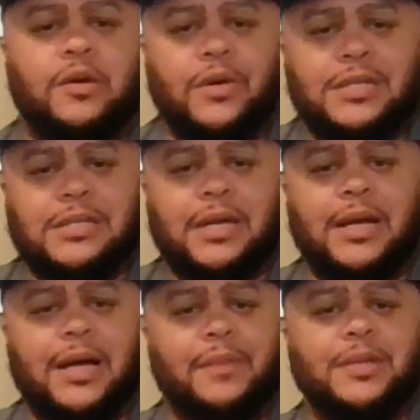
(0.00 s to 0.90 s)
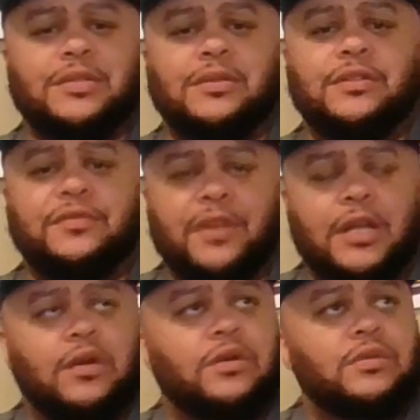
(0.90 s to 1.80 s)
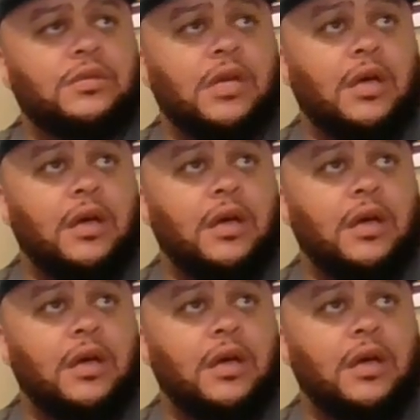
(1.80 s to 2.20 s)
questions and comments on these videos,